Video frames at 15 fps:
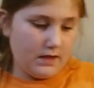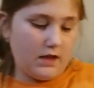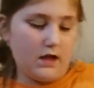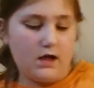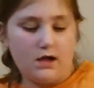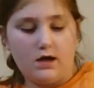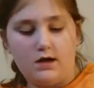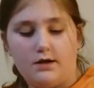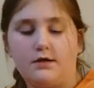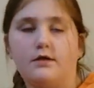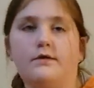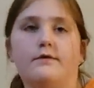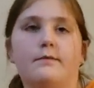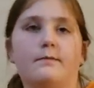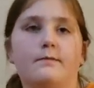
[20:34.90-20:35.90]
uh,
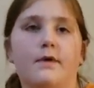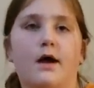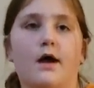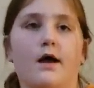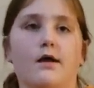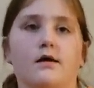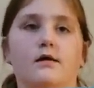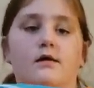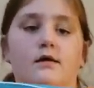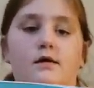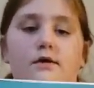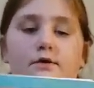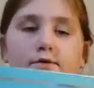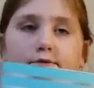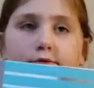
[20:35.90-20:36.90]
my
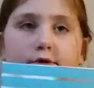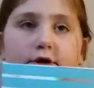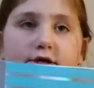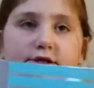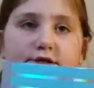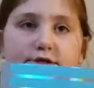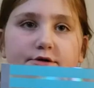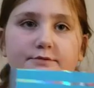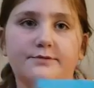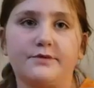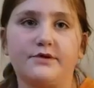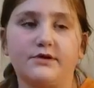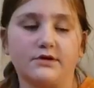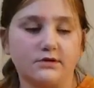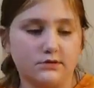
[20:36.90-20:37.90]
4H
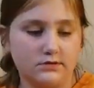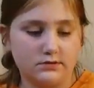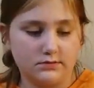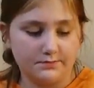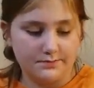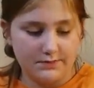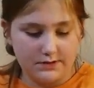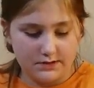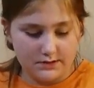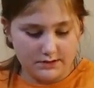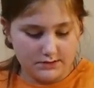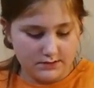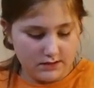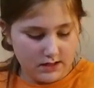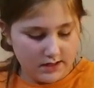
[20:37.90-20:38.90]
notebook
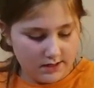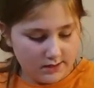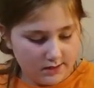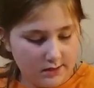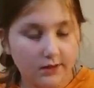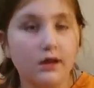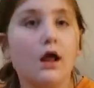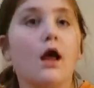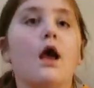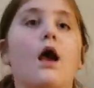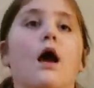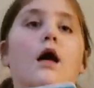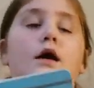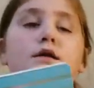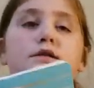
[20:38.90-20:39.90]
because I need
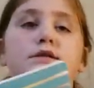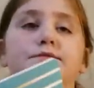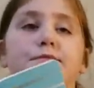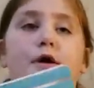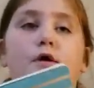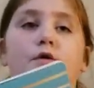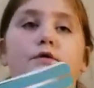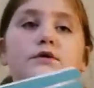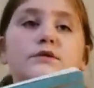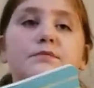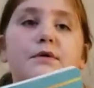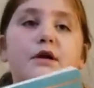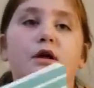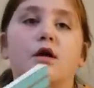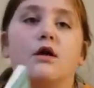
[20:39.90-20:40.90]
I like to spiral on
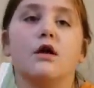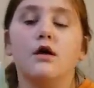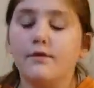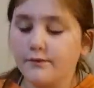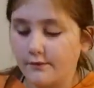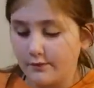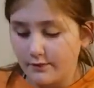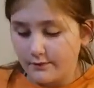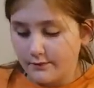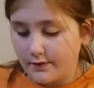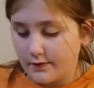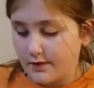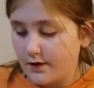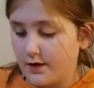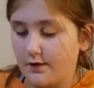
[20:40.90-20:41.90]
the book. The only
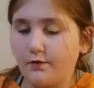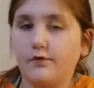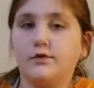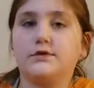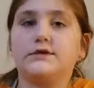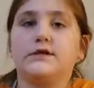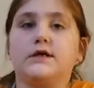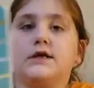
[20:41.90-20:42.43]
reason it looks